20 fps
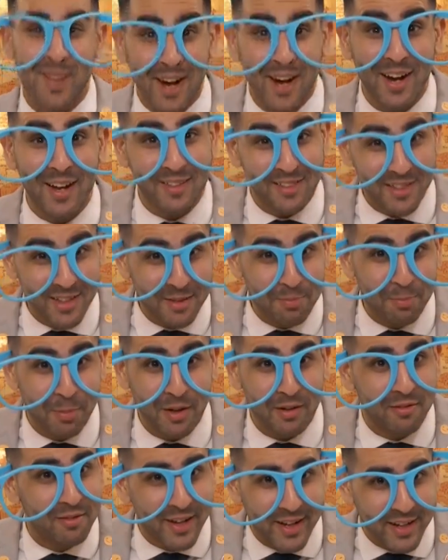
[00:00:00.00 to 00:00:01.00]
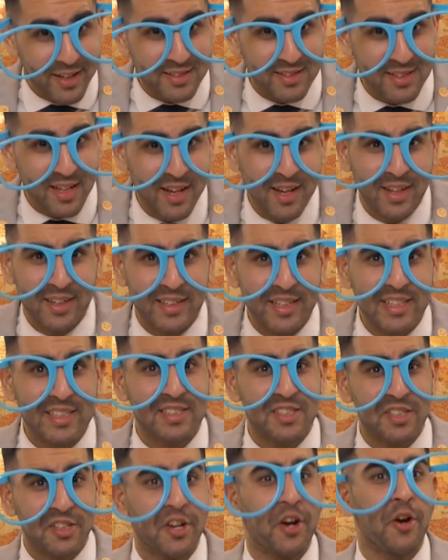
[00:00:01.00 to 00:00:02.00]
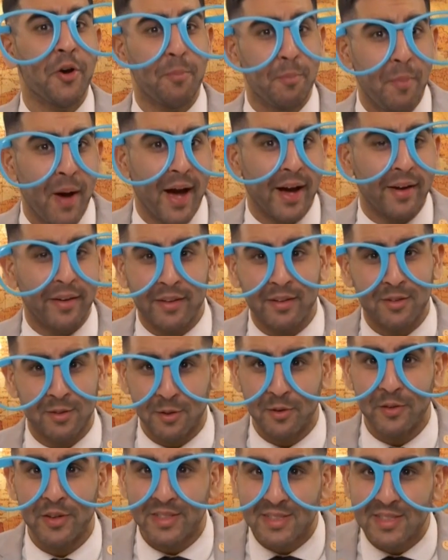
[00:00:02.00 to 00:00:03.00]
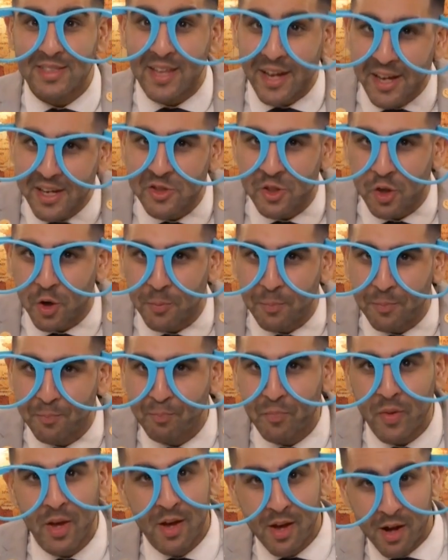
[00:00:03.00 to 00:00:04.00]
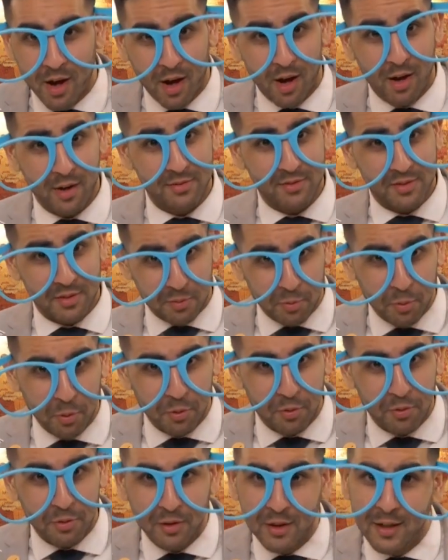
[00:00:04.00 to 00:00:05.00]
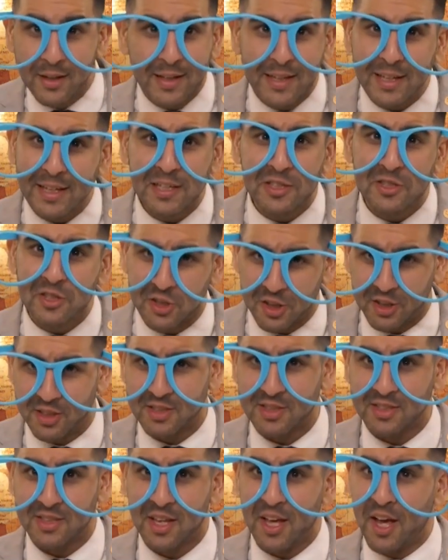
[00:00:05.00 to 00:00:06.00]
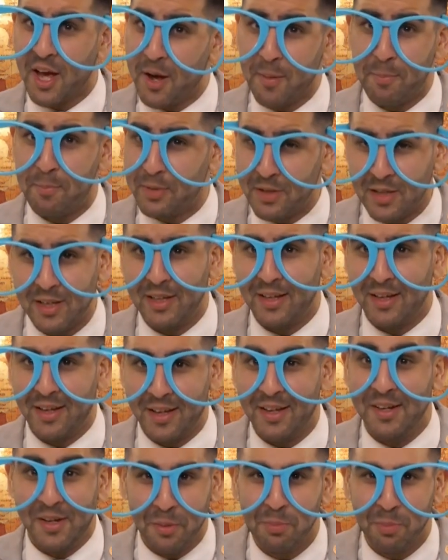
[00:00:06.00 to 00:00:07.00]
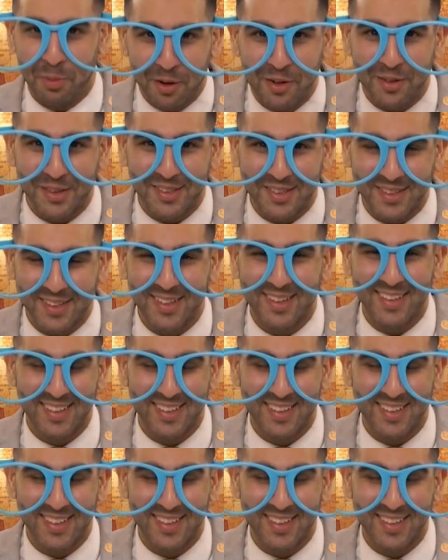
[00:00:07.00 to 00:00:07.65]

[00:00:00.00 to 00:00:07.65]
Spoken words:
I think Parvez needs to go back to his day job. After all, he's just a pea in a pod.